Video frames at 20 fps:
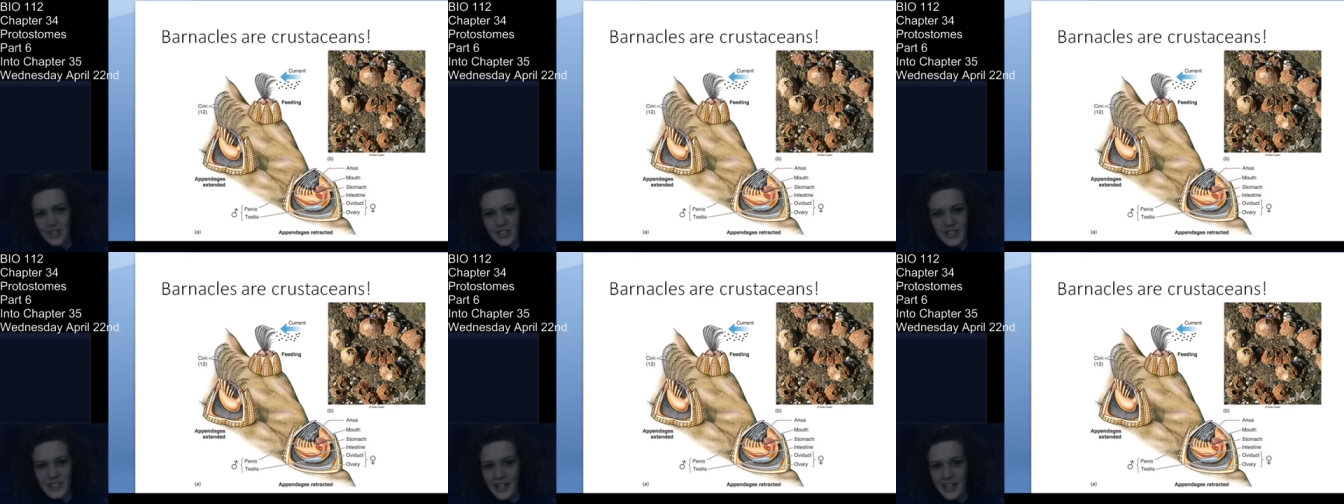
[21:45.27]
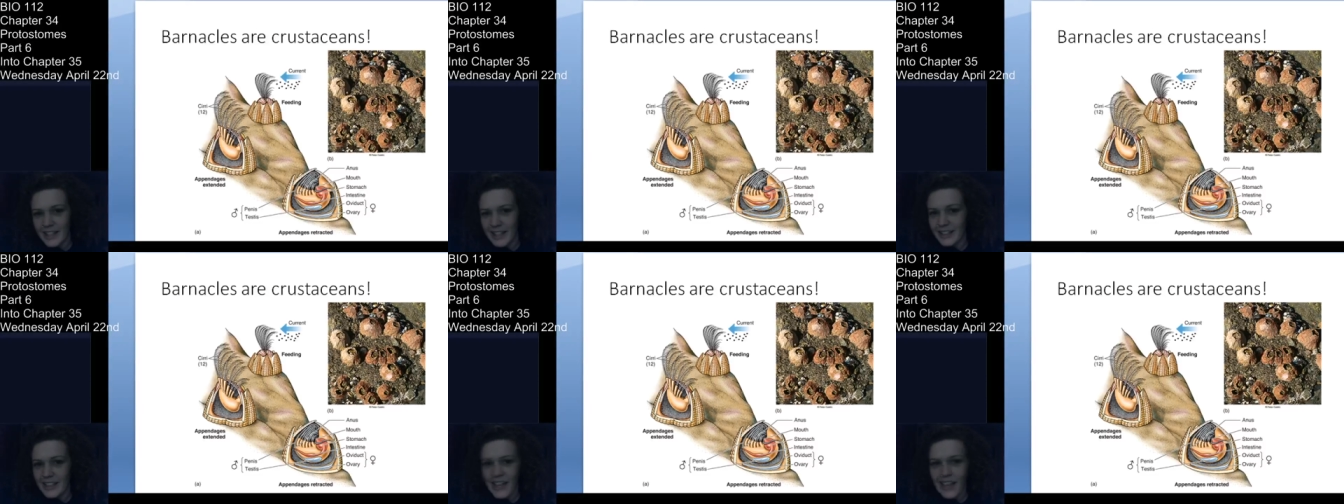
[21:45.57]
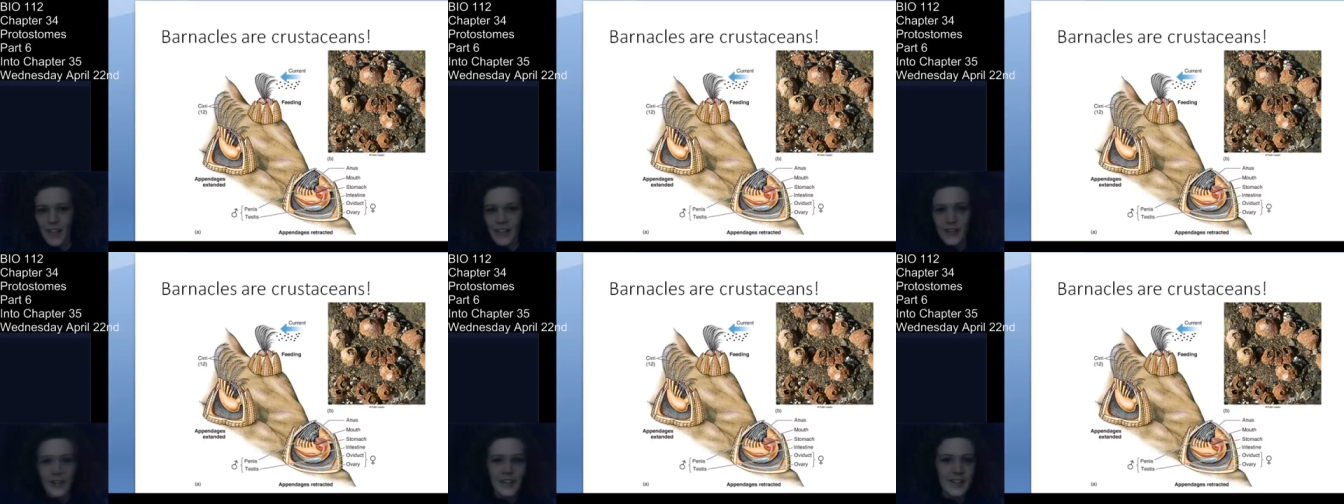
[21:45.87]
It's like
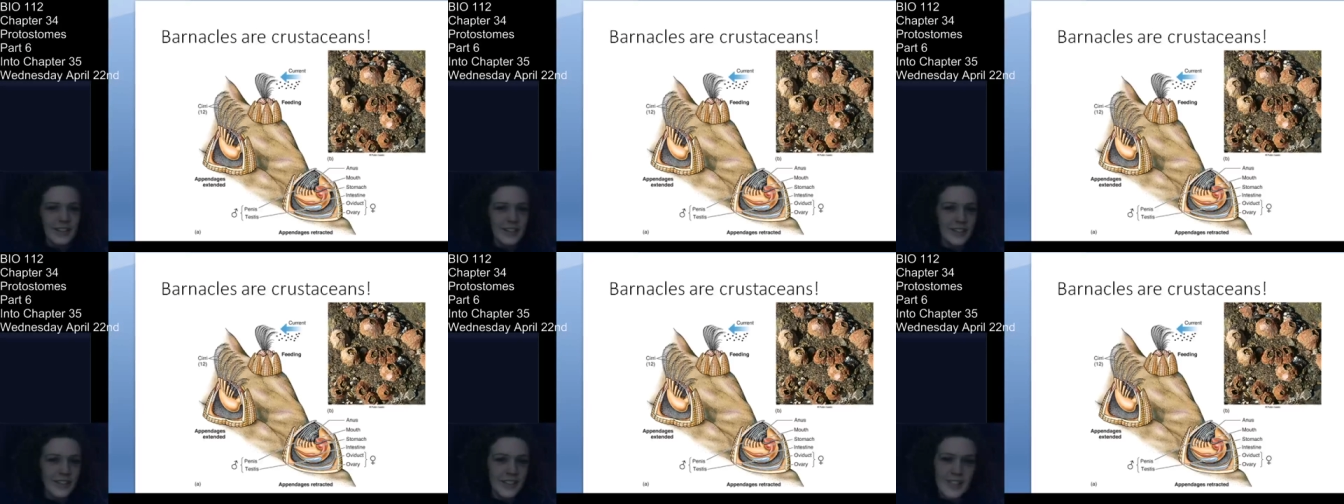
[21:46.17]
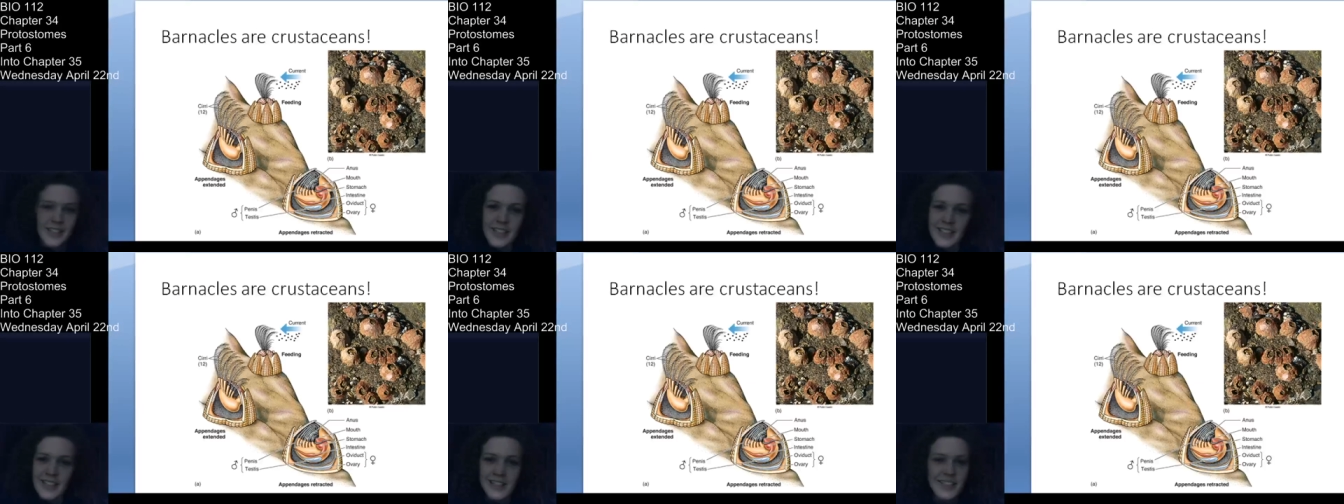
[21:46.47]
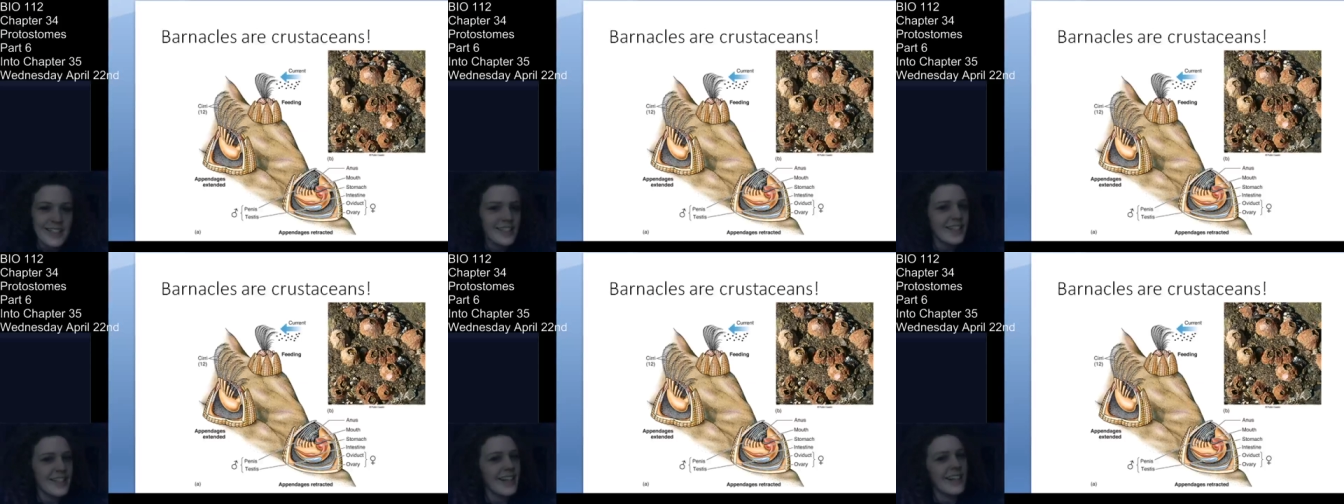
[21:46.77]
another
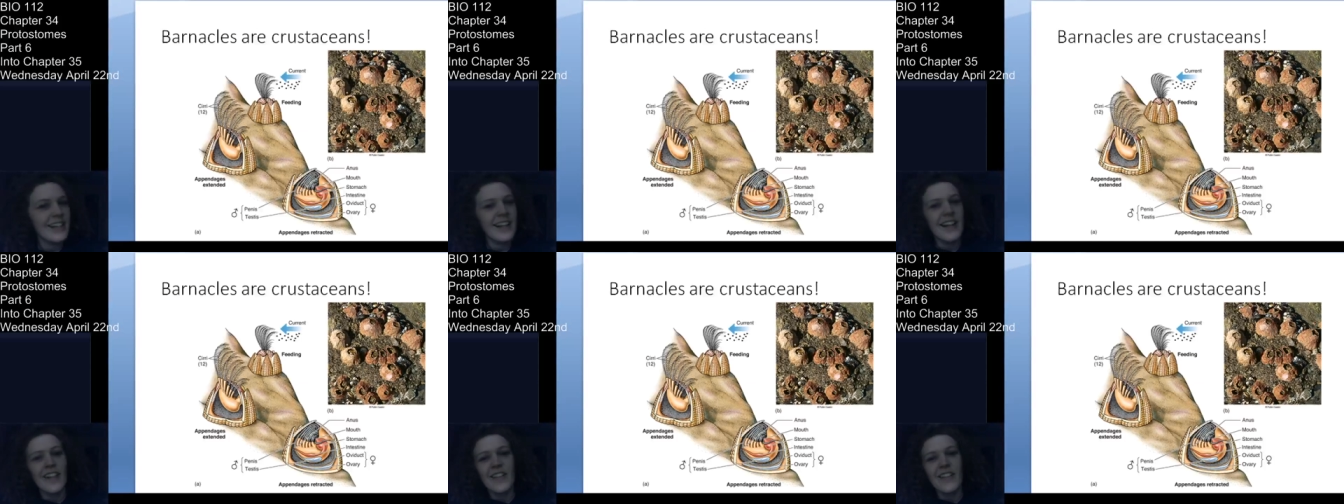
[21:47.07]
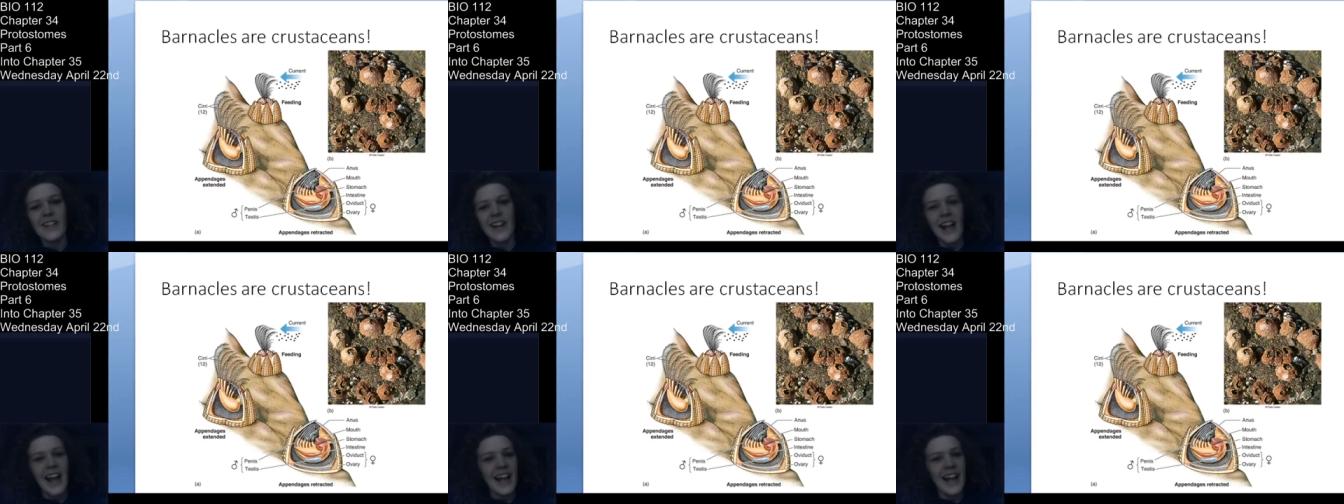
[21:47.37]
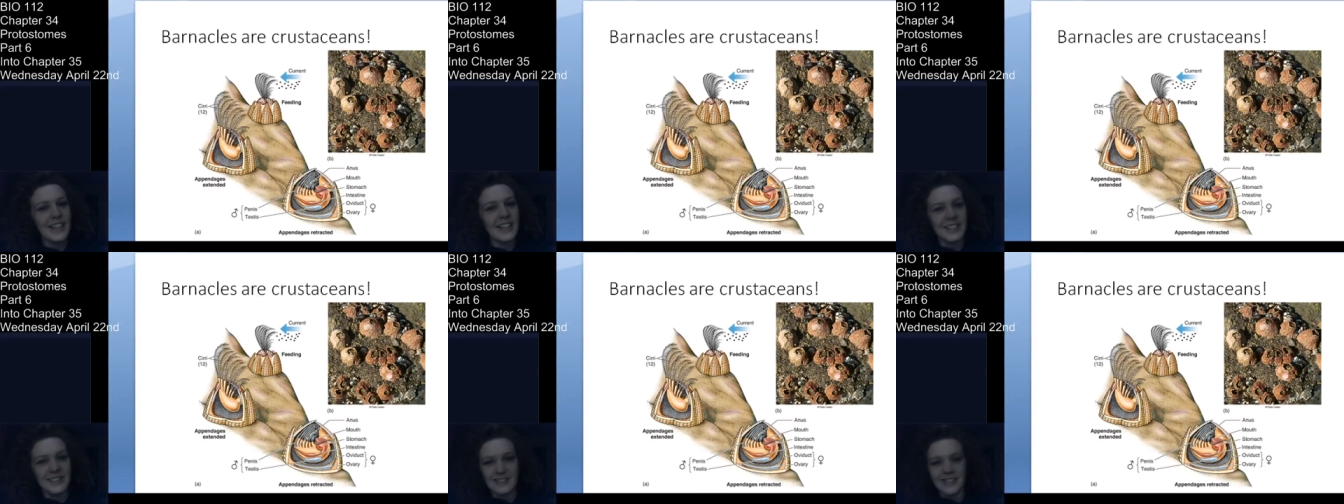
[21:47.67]
it's like the other
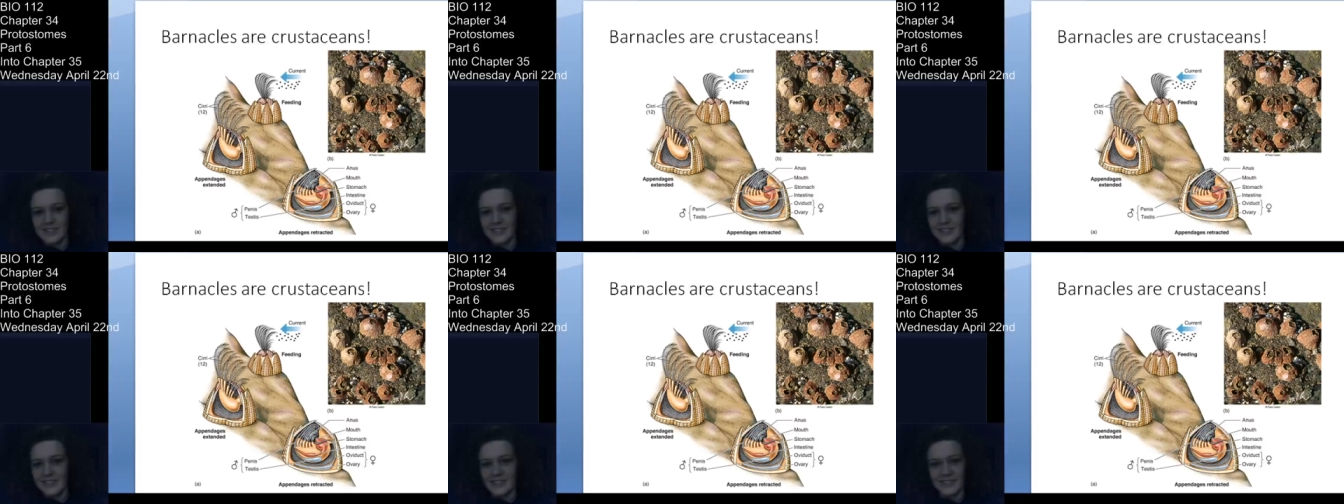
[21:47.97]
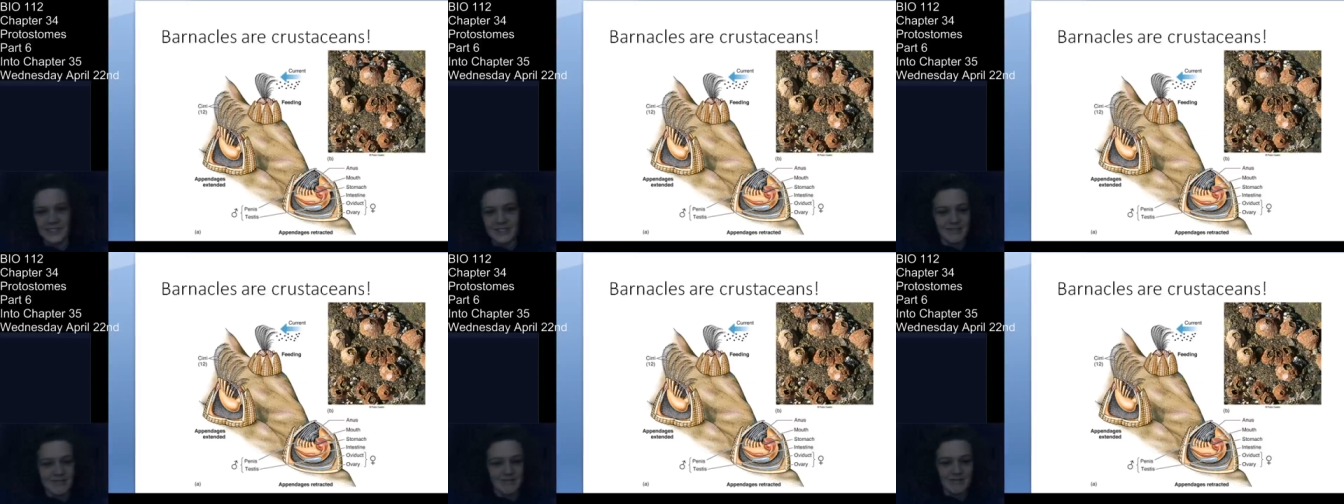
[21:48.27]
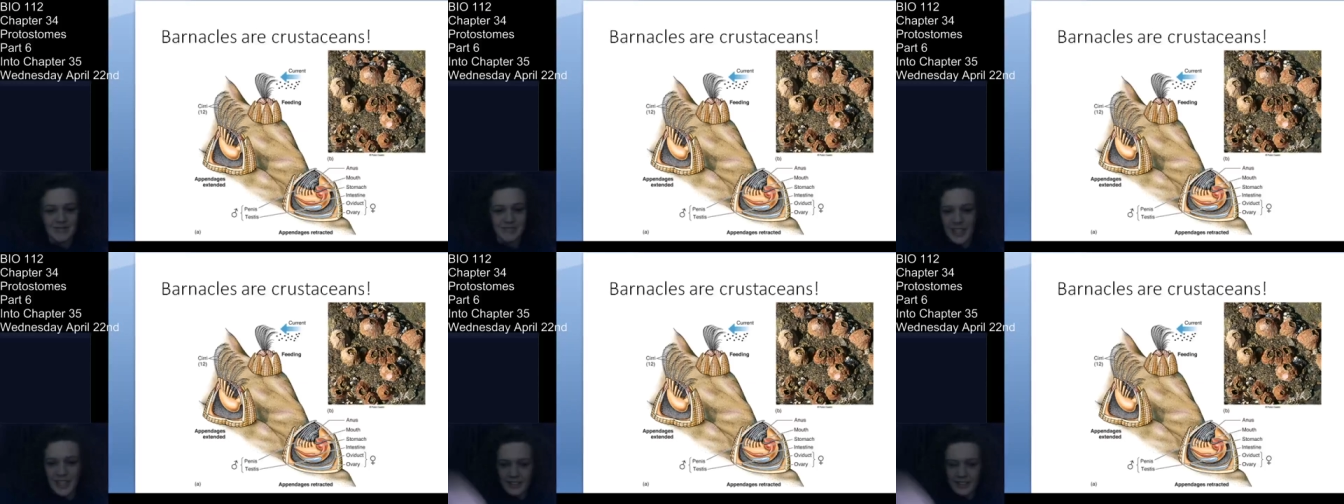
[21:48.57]
night.
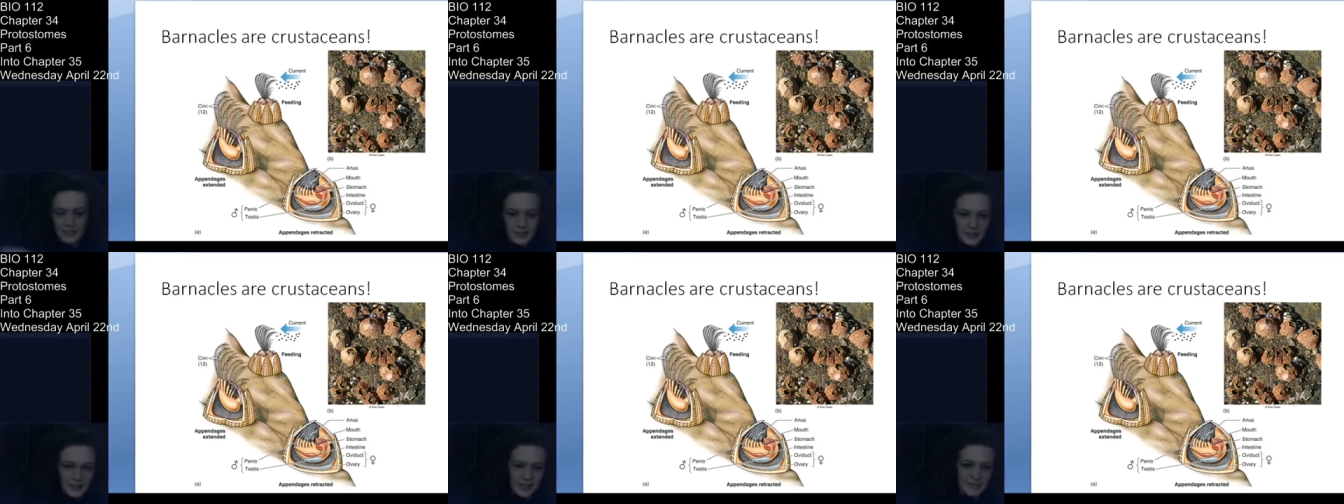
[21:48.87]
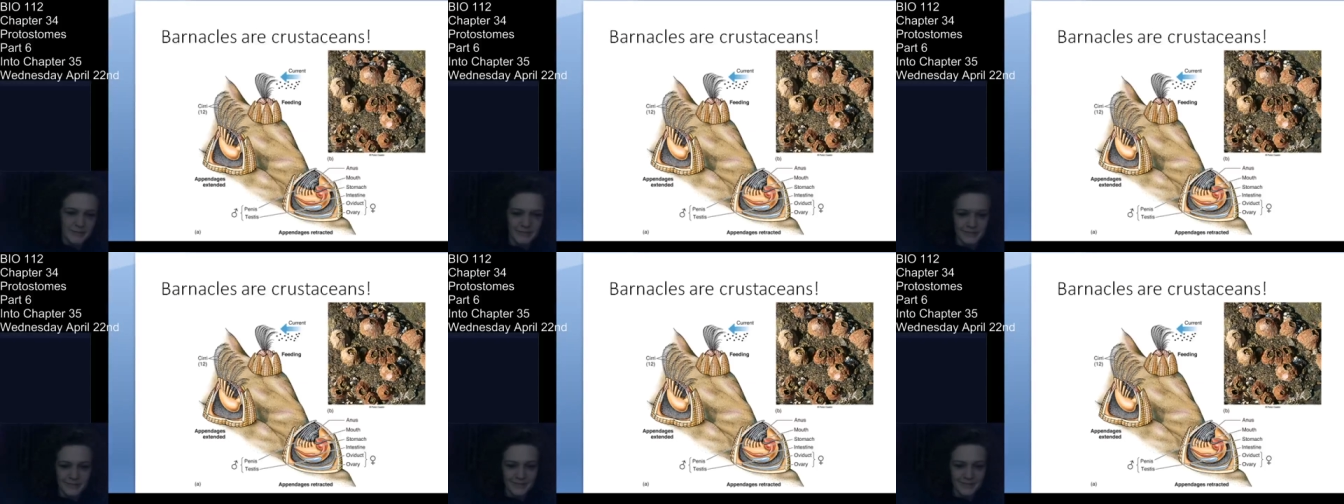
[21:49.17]
Yeah, okay.